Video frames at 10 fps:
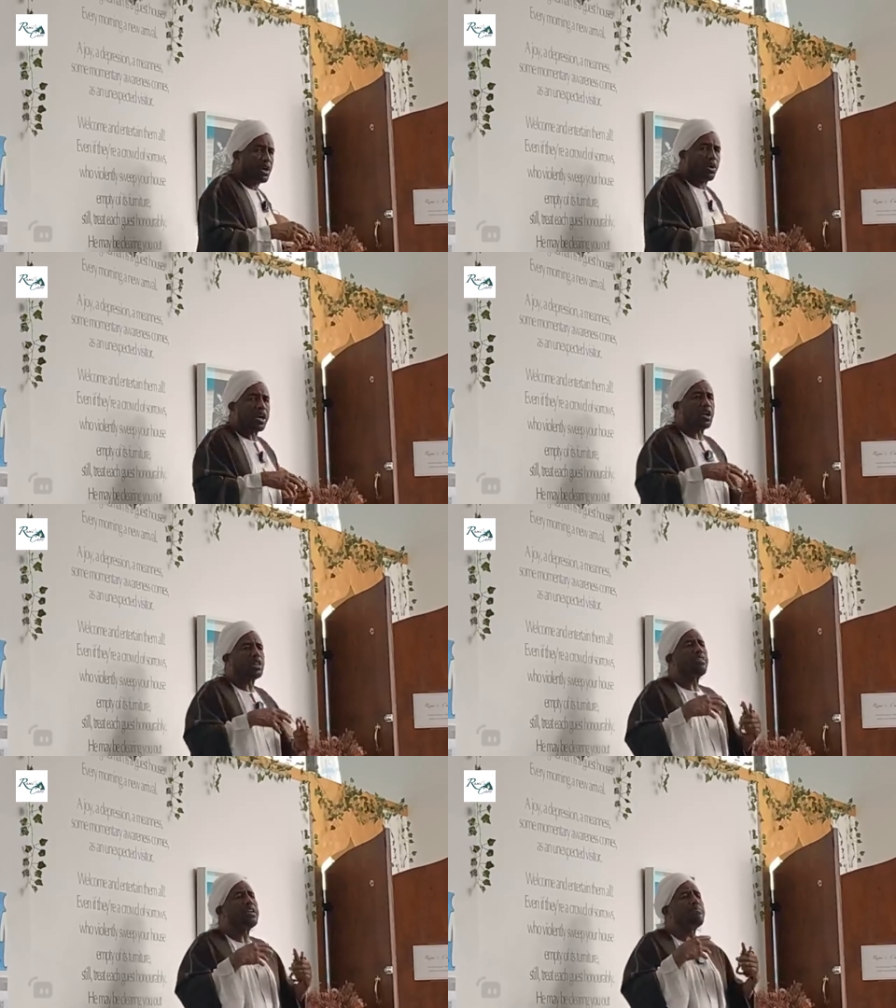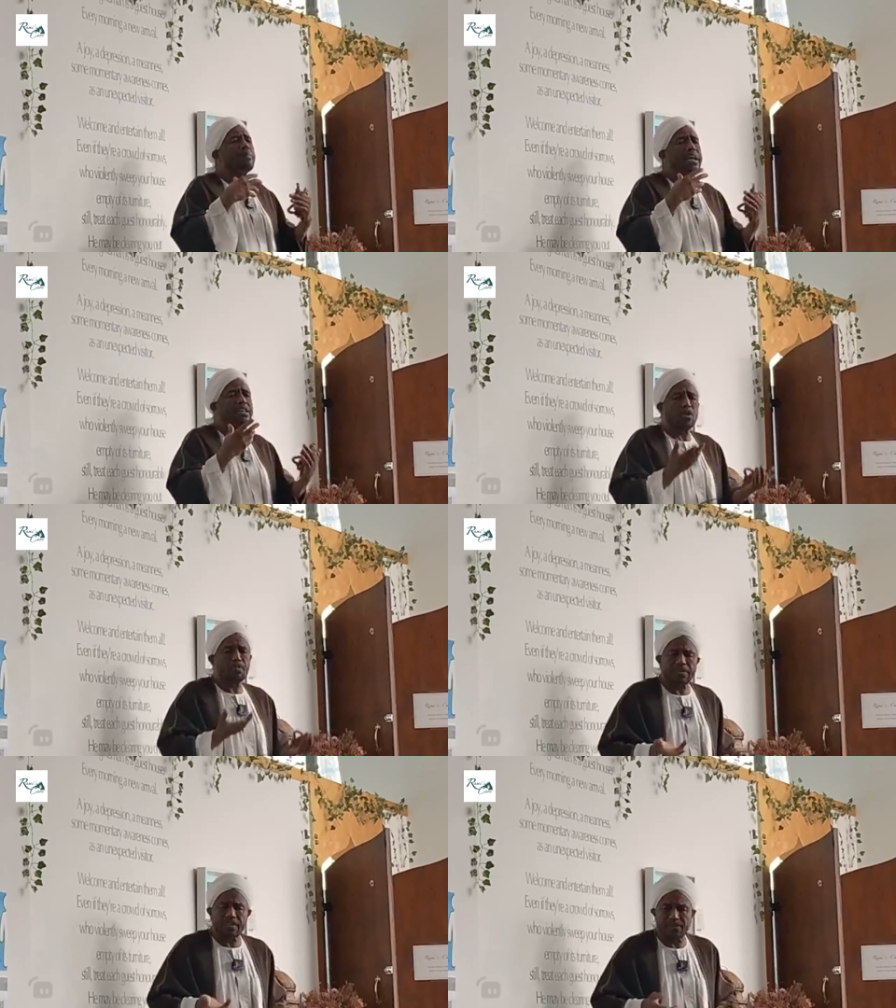We cannot even embrace our
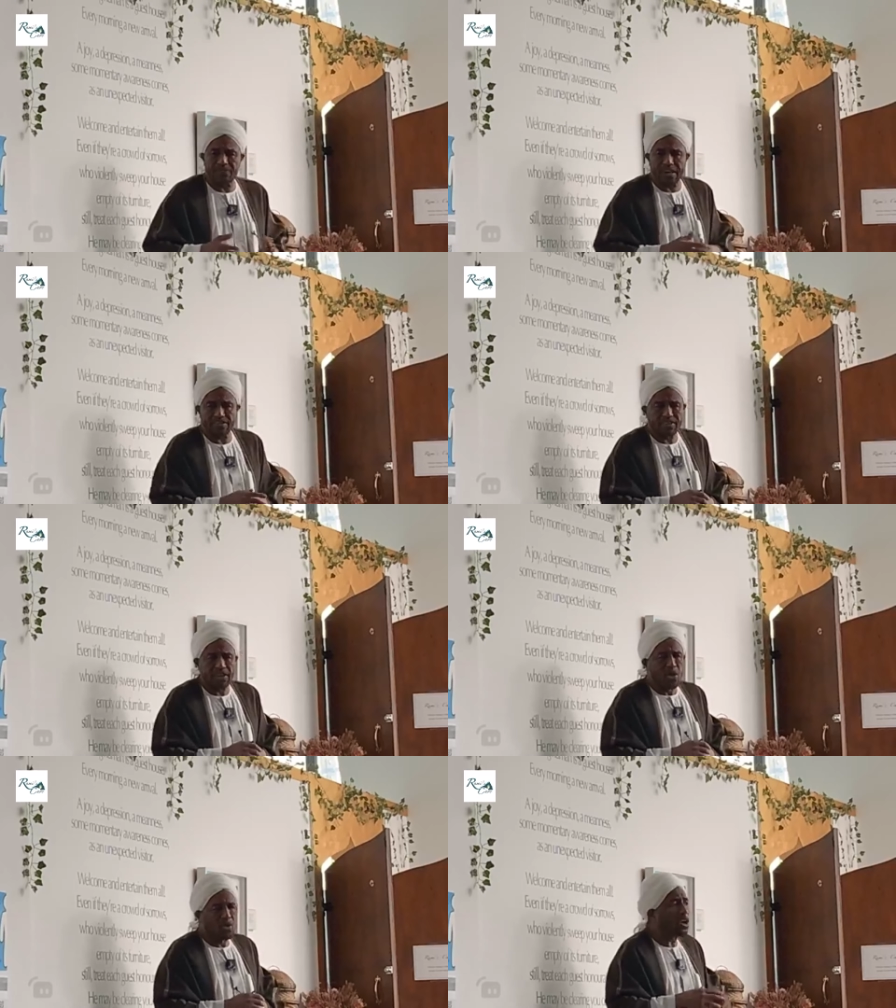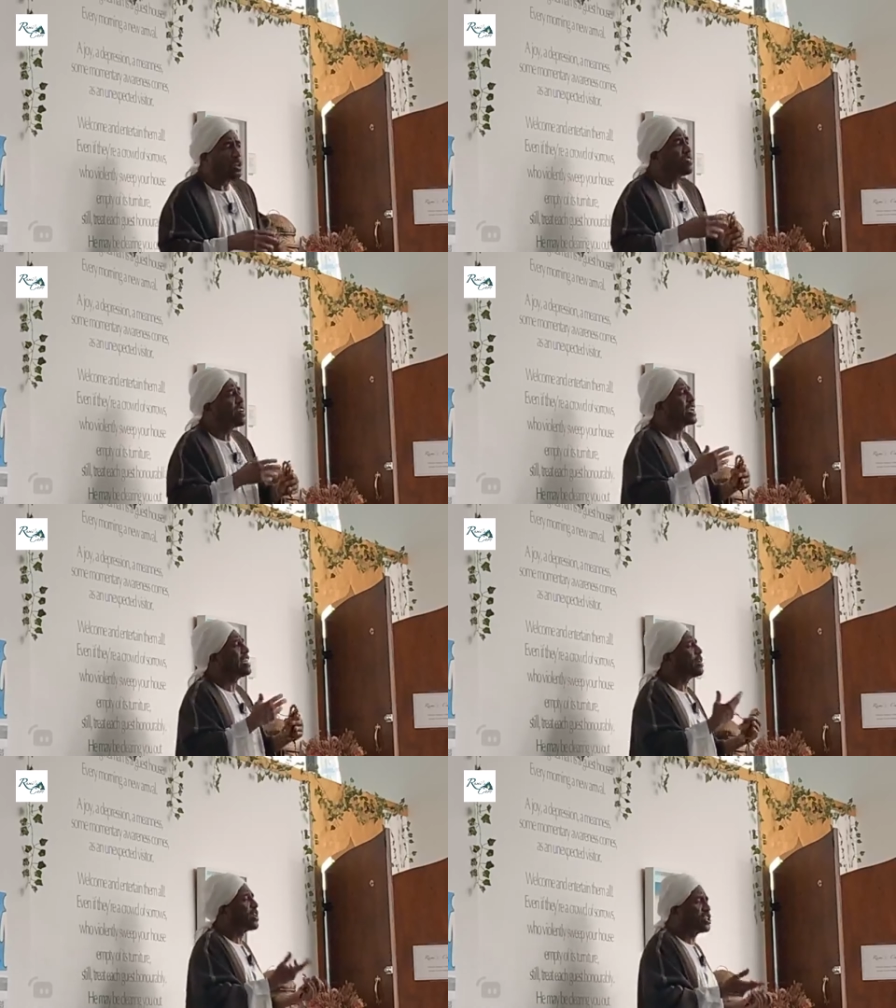mothers and fathers. We cannot even
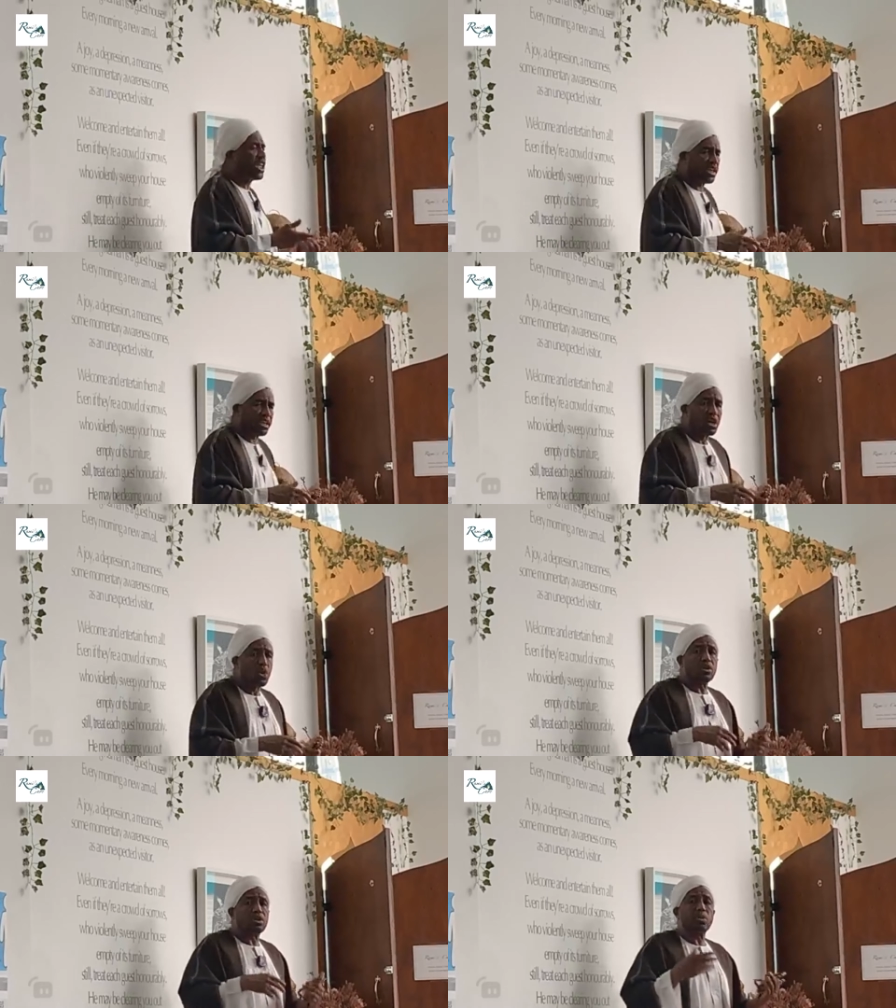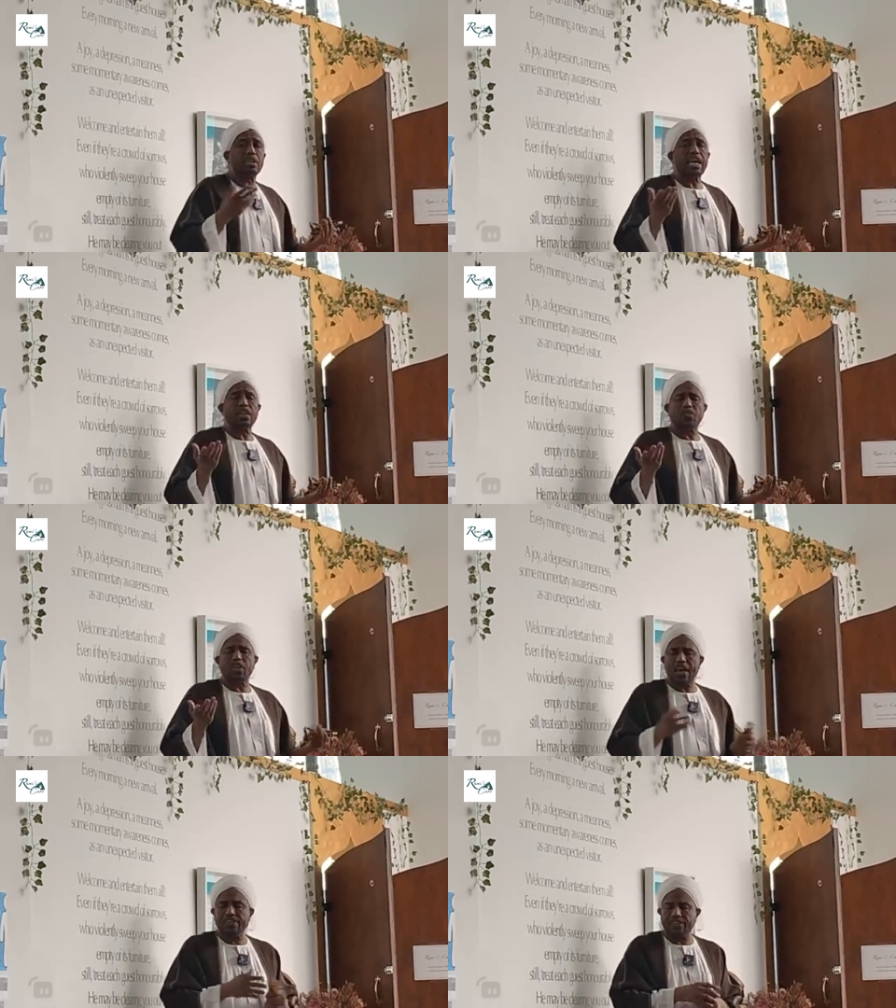kiss our children. What, what kind of
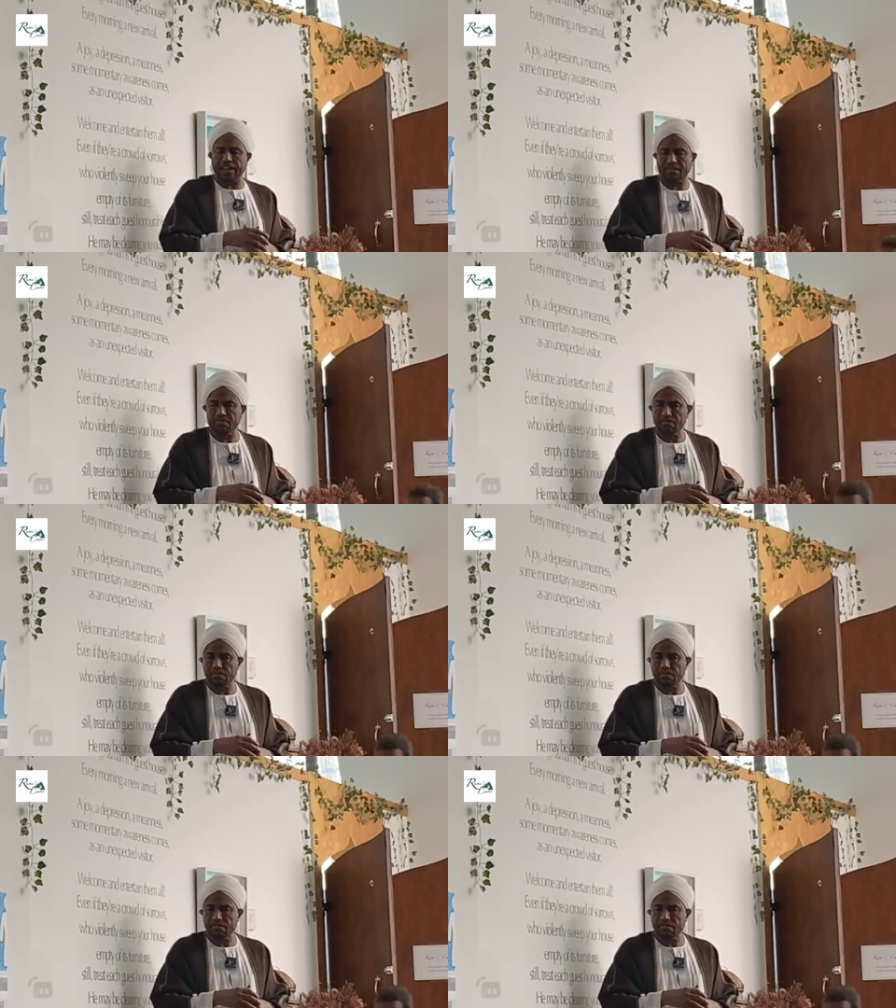life is that?